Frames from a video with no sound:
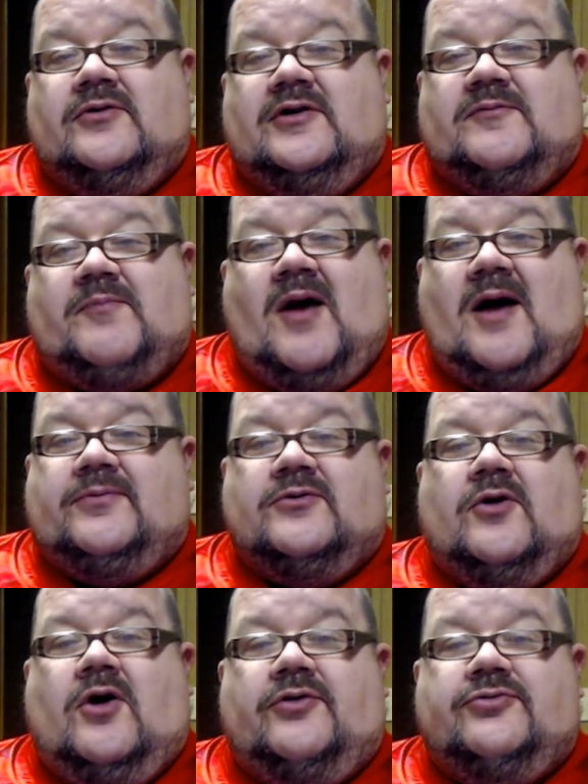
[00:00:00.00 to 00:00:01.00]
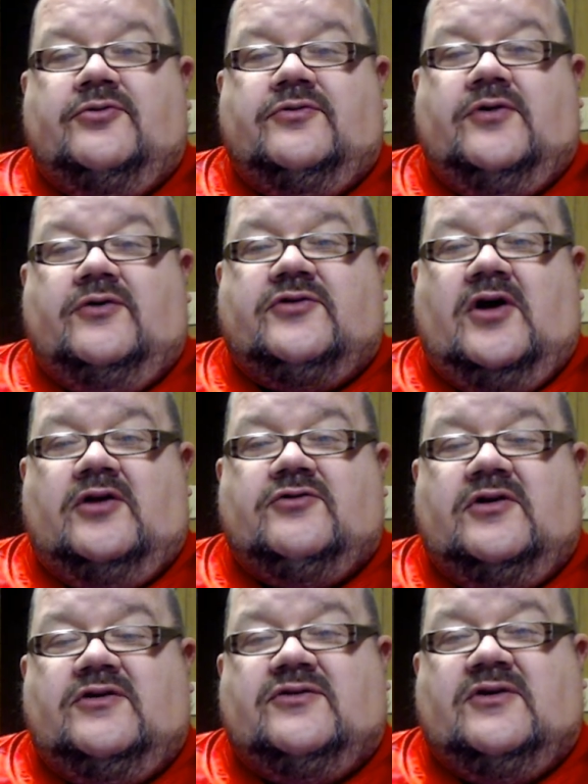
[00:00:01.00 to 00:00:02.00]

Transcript: It's popular all through those countries.